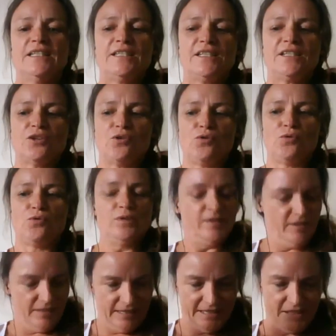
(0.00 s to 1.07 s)

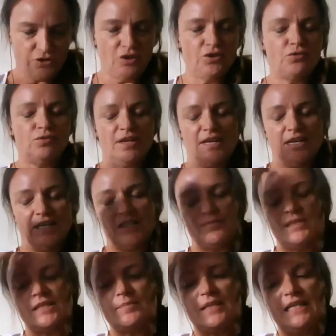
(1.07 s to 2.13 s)
So it's ongoing as
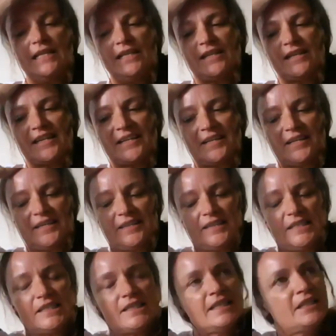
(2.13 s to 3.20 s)
we speak. The
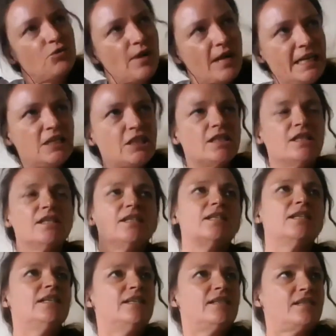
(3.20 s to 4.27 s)

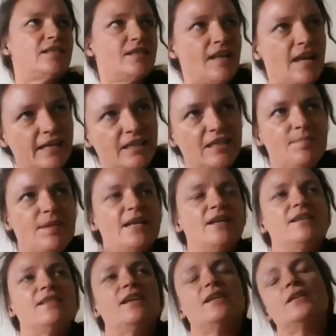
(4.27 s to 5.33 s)
situation is slightly
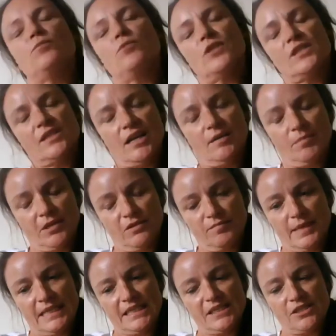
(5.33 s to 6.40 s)
better than it was a couple of
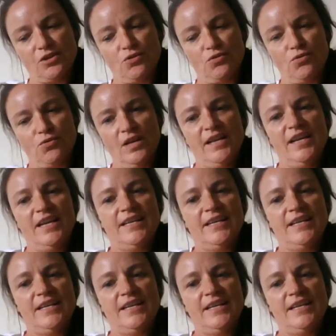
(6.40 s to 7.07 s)
months ago.